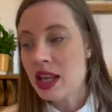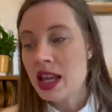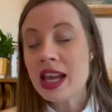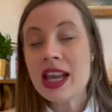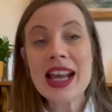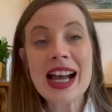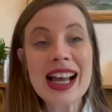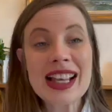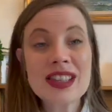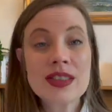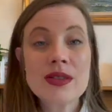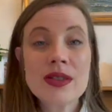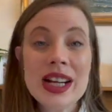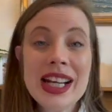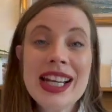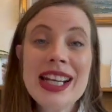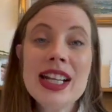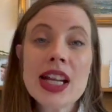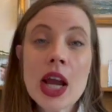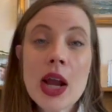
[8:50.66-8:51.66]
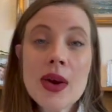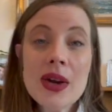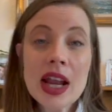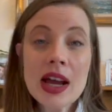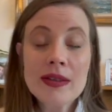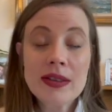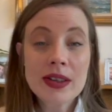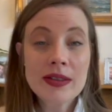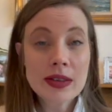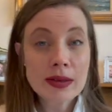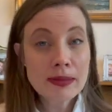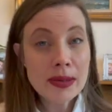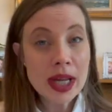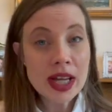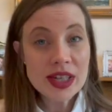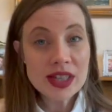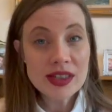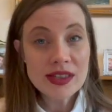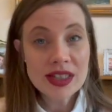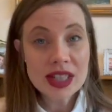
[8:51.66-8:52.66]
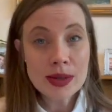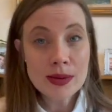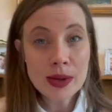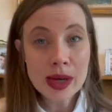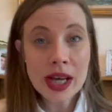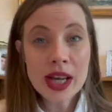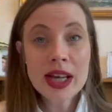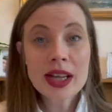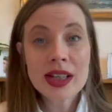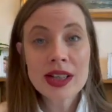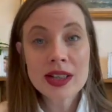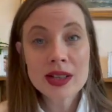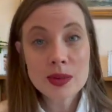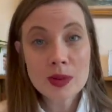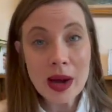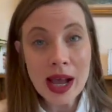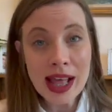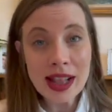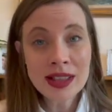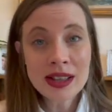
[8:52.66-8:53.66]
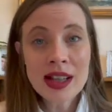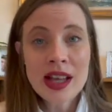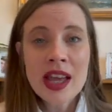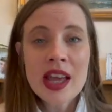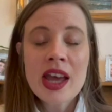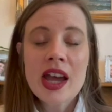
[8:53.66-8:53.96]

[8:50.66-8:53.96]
It has a really low level of emergency work as well.